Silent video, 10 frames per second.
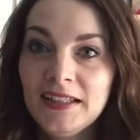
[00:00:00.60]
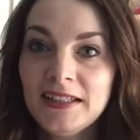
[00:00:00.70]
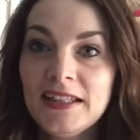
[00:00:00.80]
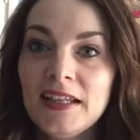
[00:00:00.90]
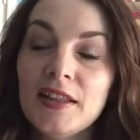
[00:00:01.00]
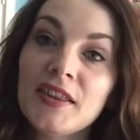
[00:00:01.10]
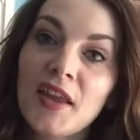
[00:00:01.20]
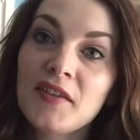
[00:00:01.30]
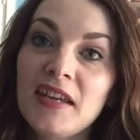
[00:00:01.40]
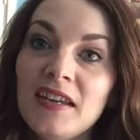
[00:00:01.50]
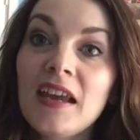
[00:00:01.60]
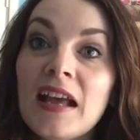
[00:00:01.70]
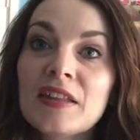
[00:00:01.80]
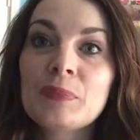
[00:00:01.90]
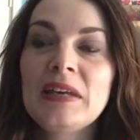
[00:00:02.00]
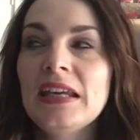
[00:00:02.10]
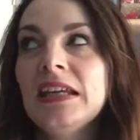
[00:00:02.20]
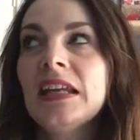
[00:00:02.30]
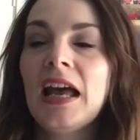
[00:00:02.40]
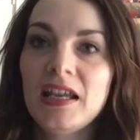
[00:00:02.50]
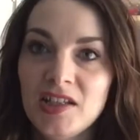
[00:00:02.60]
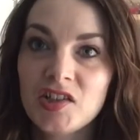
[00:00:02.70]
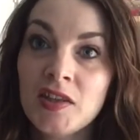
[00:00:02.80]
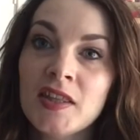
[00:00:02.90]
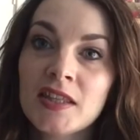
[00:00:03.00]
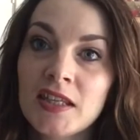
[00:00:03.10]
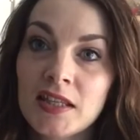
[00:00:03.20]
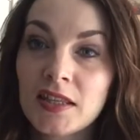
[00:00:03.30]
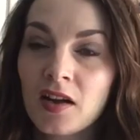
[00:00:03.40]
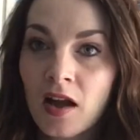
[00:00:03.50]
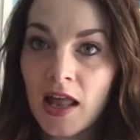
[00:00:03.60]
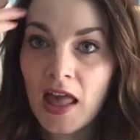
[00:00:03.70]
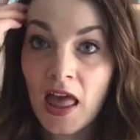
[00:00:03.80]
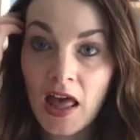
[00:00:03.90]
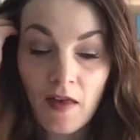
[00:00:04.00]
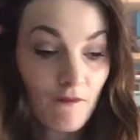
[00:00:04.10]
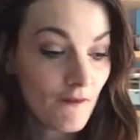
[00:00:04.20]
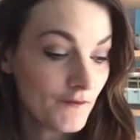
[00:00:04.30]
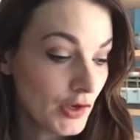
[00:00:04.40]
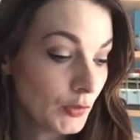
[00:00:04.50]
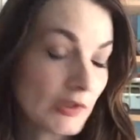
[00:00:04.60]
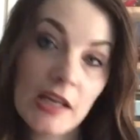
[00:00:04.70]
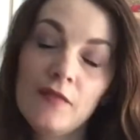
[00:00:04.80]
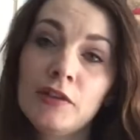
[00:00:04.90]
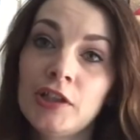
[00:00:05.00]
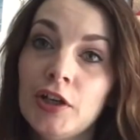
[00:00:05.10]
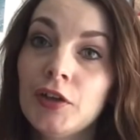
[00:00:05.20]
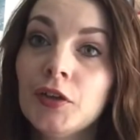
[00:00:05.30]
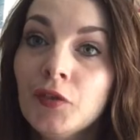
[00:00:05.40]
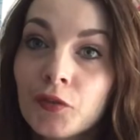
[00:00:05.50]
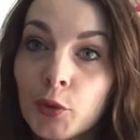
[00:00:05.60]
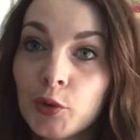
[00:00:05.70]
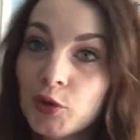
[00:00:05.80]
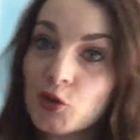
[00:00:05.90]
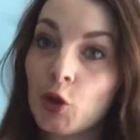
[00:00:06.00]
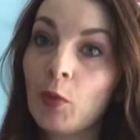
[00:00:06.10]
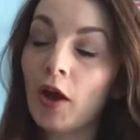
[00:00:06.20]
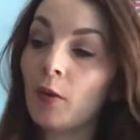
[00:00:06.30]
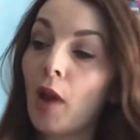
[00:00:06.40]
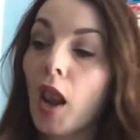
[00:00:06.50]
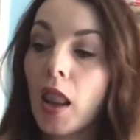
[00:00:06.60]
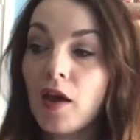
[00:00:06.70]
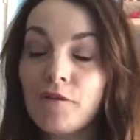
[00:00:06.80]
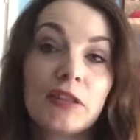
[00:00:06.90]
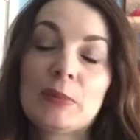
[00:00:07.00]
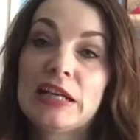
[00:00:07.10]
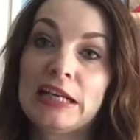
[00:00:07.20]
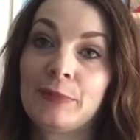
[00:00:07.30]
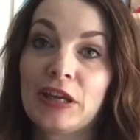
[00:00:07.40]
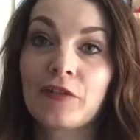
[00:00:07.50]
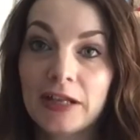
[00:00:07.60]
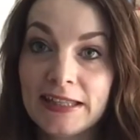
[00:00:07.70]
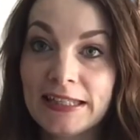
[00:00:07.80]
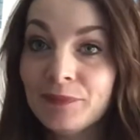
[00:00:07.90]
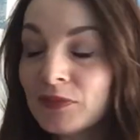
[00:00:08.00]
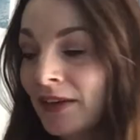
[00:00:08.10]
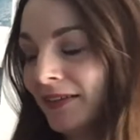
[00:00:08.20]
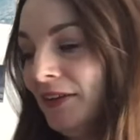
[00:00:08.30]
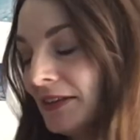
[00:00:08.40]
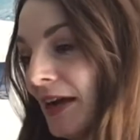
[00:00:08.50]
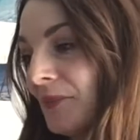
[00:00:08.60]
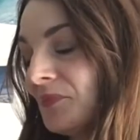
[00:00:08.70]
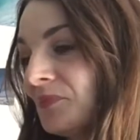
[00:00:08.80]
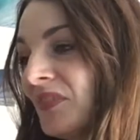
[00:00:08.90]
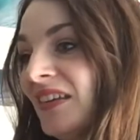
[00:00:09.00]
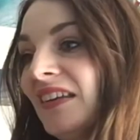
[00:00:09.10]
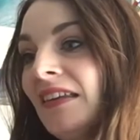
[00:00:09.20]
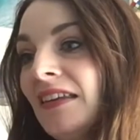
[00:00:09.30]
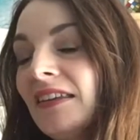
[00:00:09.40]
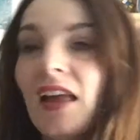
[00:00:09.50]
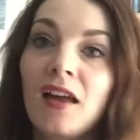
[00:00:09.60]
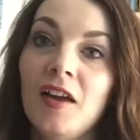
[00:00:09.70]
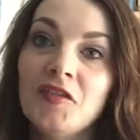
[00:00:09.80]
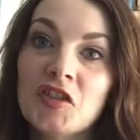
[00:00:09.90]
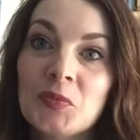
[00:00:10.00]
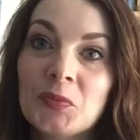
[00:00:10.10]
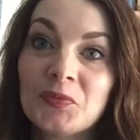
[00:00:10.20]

Yeah, so it has been ages since I have filmed a video for YouTube. Life has been a bit crazy. Yeah, I've just